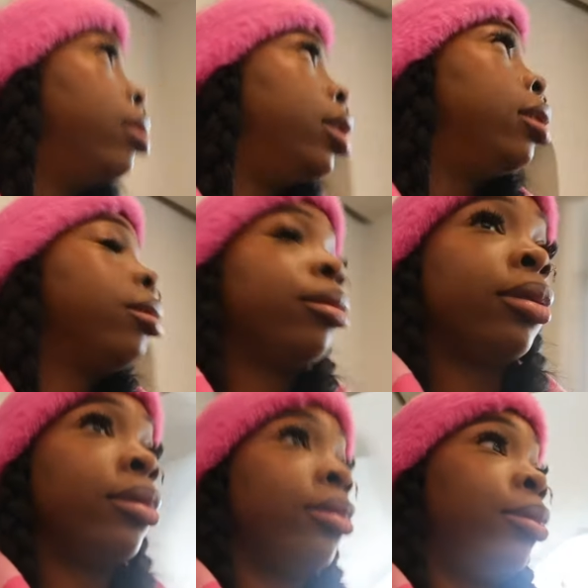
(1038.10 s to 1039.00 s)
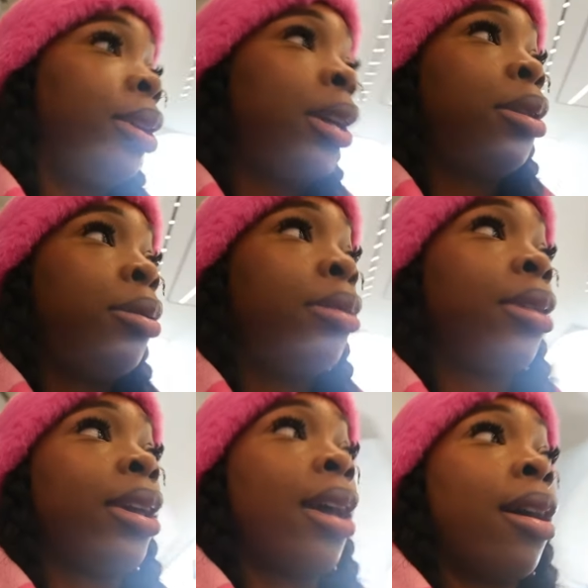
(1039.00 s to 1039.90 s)
but we in New
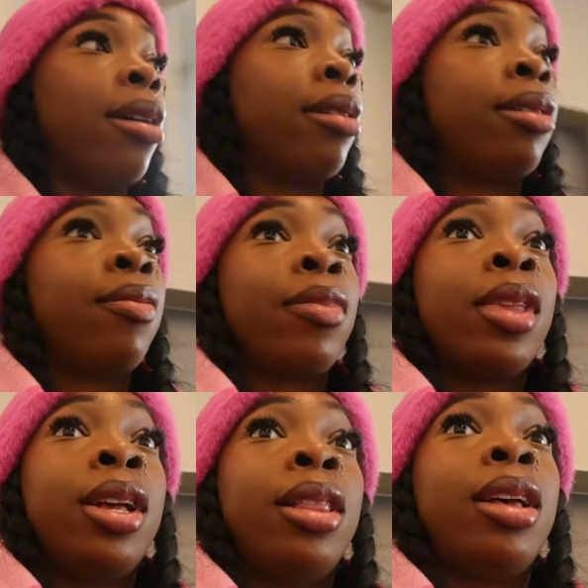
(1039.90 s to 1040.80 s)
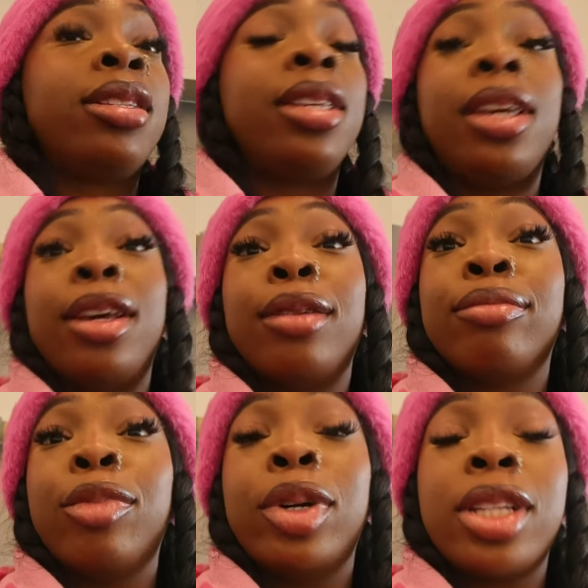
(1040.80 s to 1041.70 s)
York, y'all. Let's see
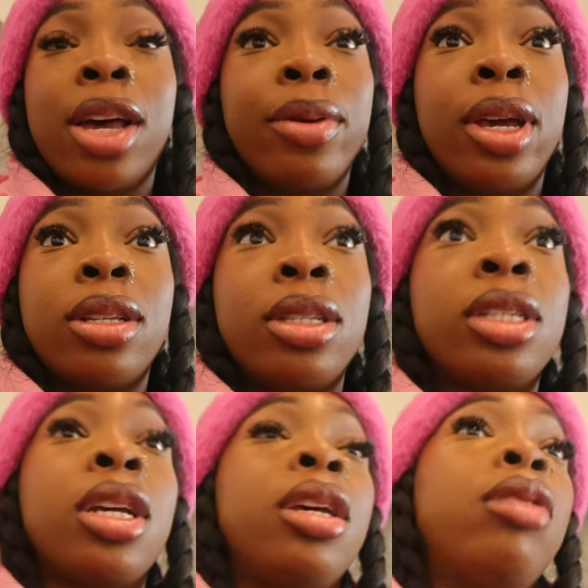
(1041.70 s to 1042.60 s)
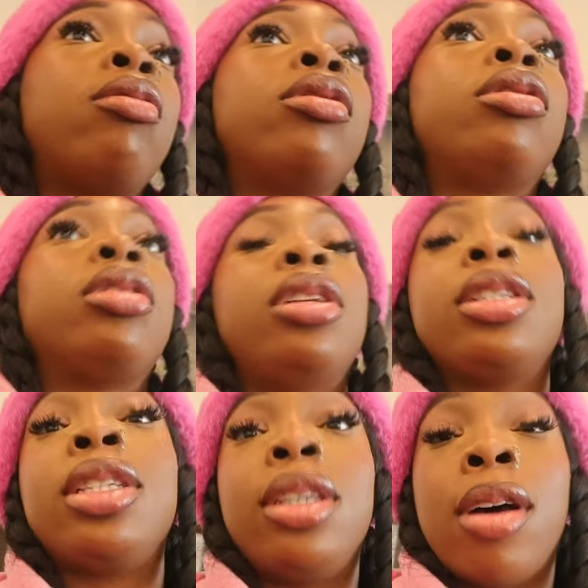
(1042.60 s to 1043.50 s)
what time we get to TikTok headquarters.
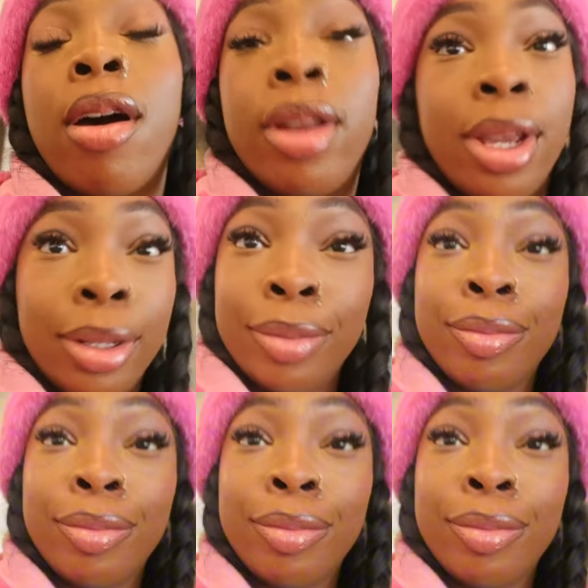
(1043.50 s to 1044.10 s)
Let's see all that.